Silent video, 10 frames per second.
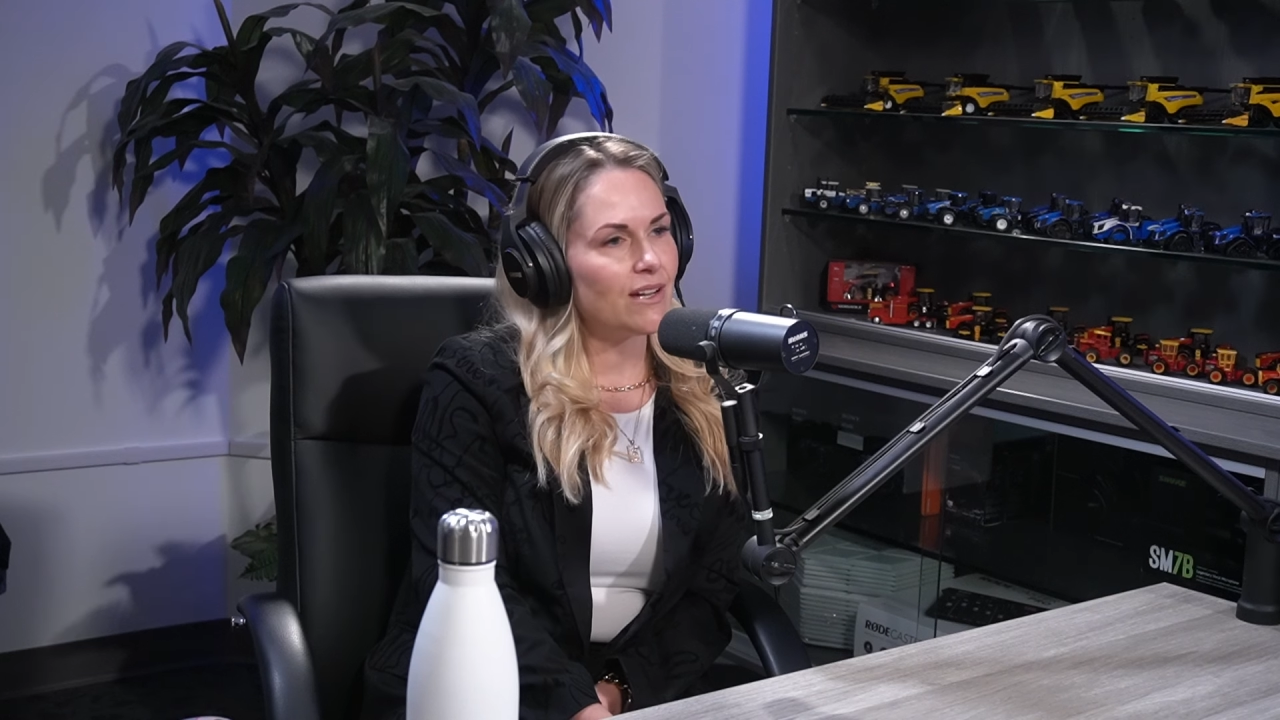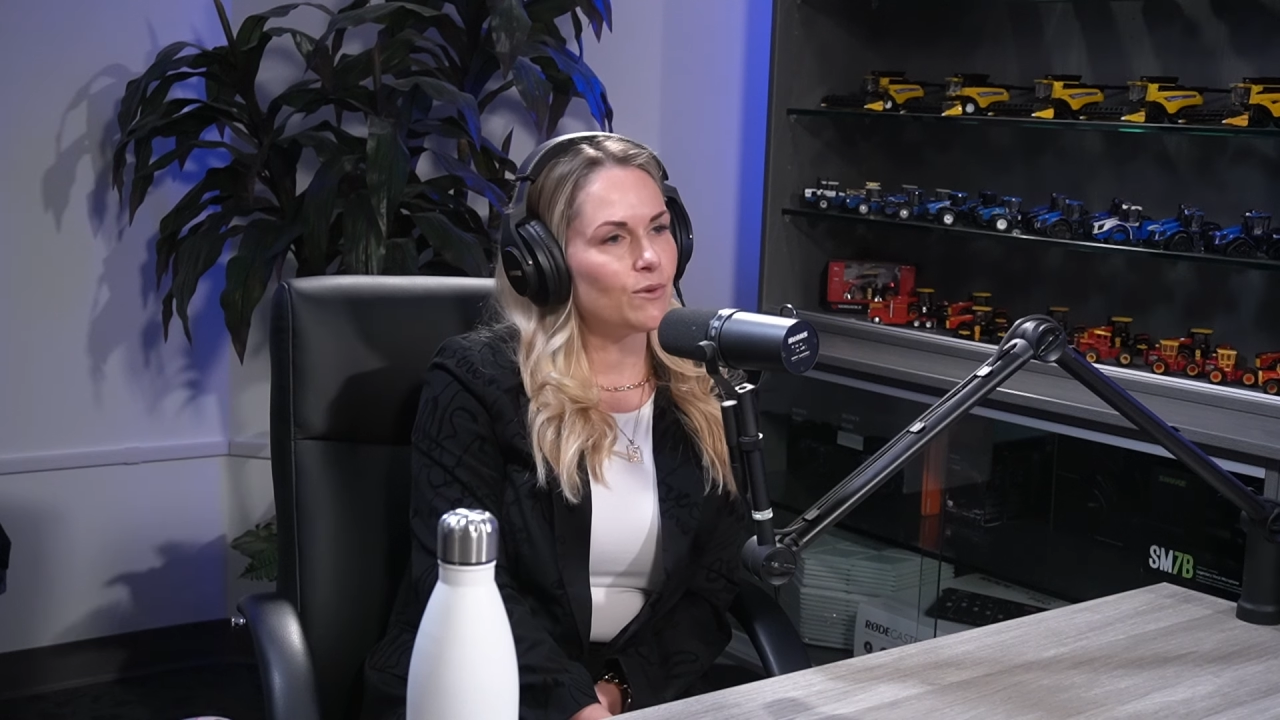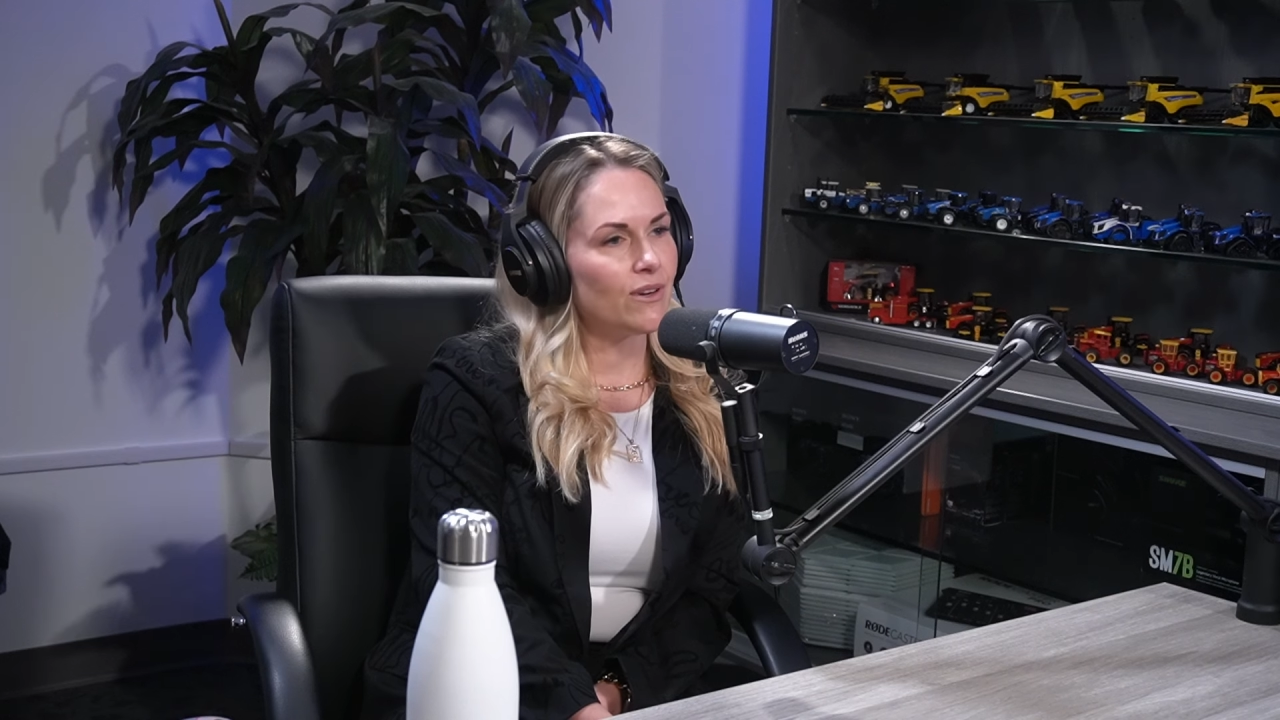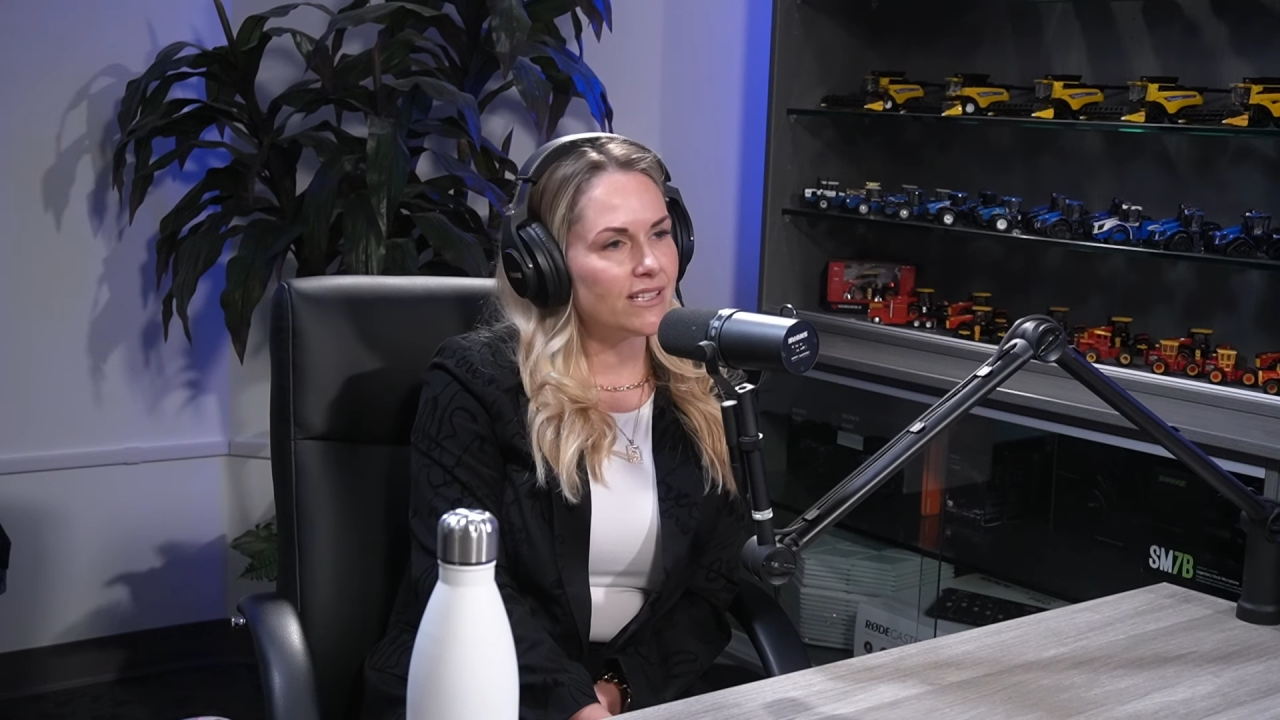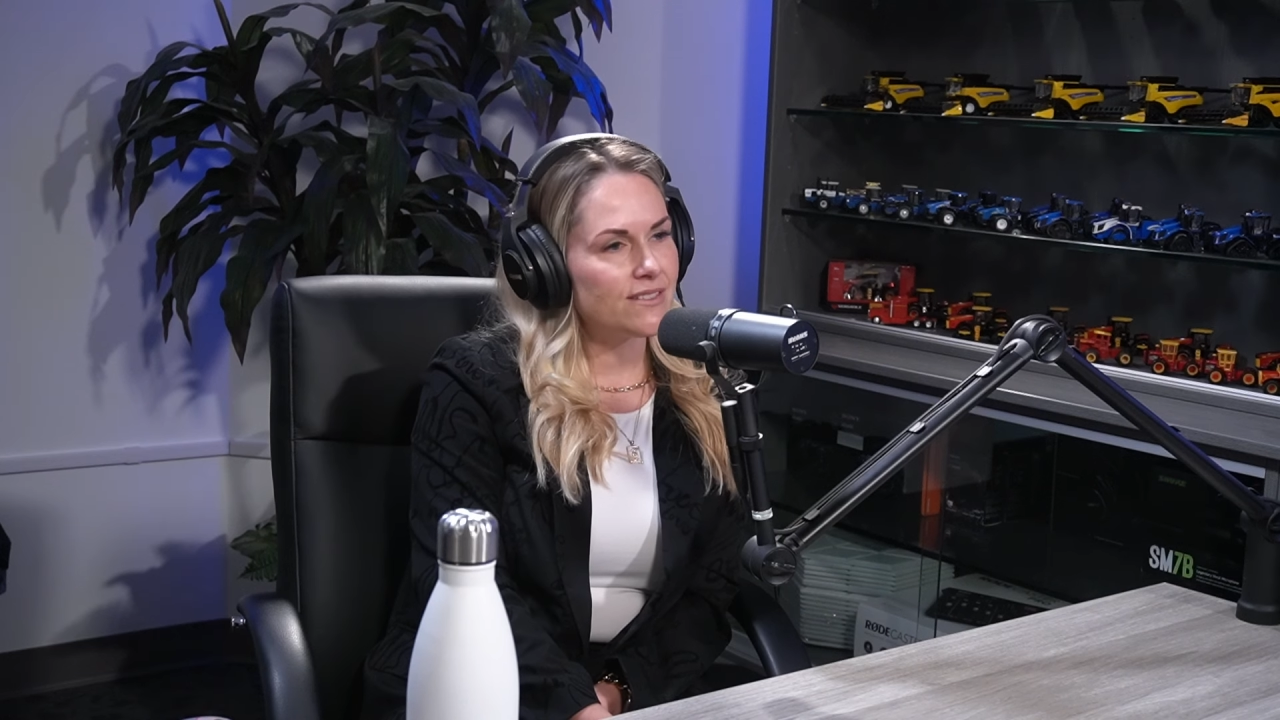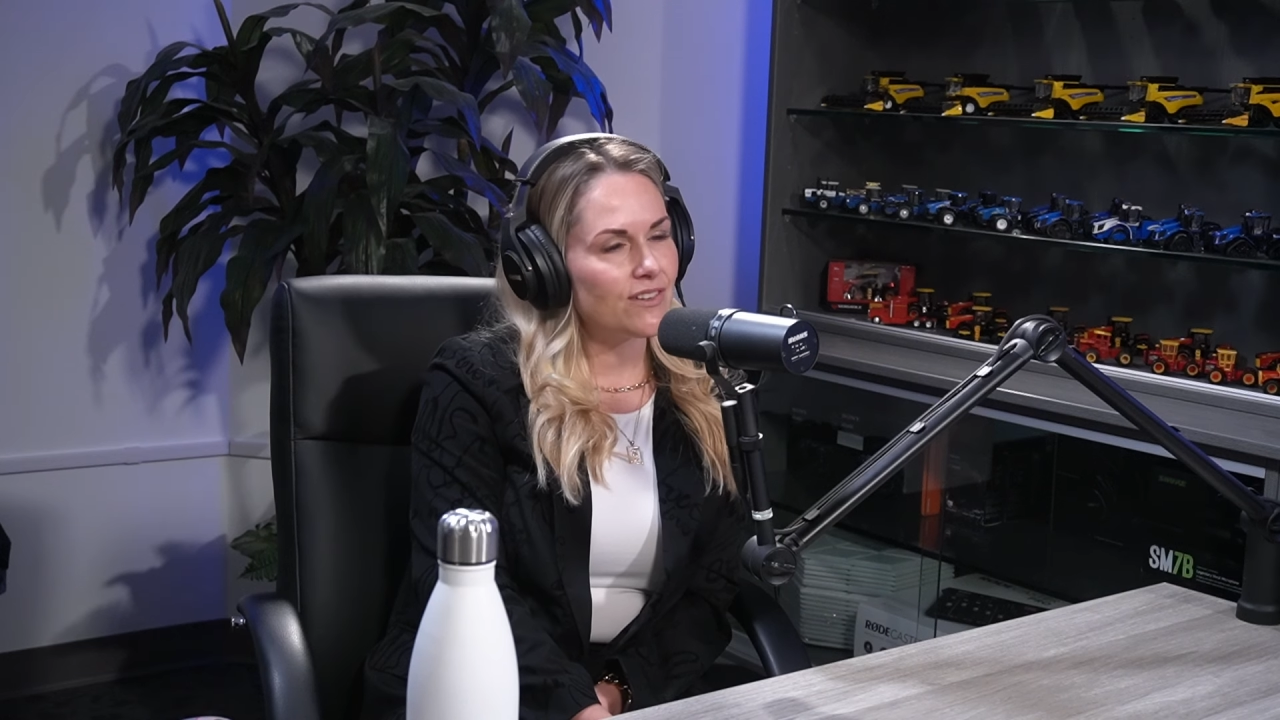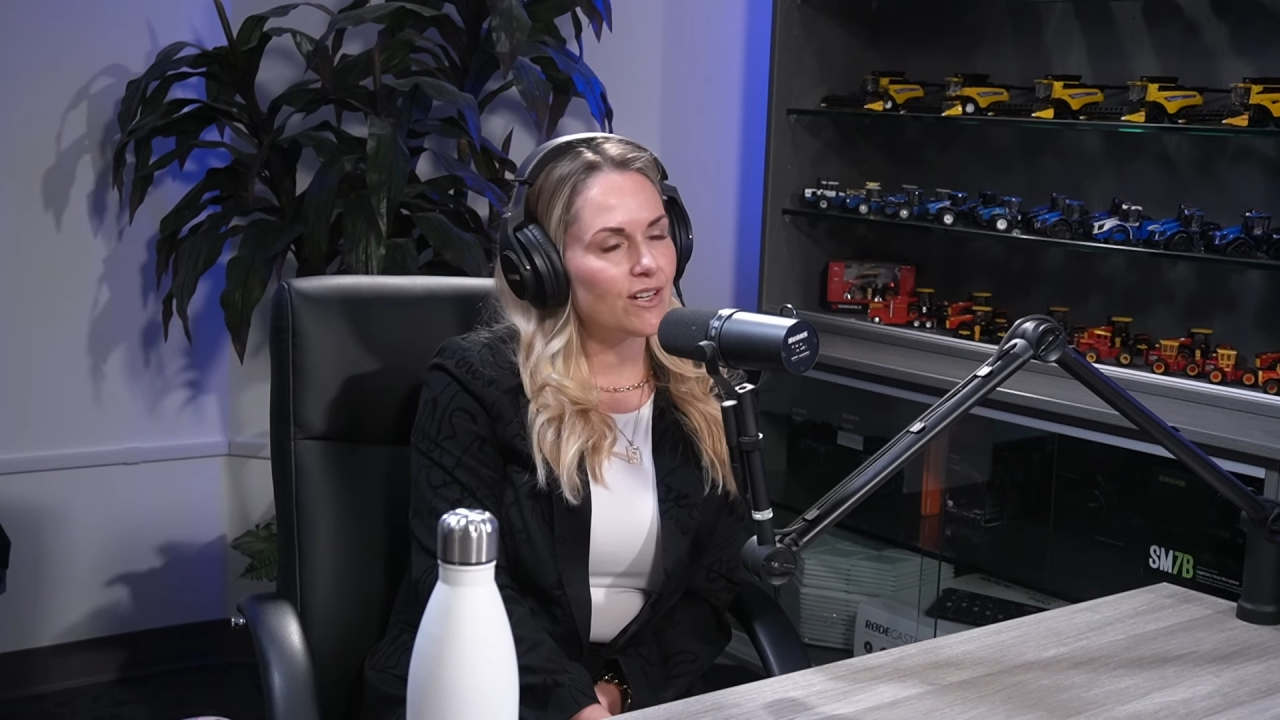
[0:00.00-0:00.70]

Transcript: awards for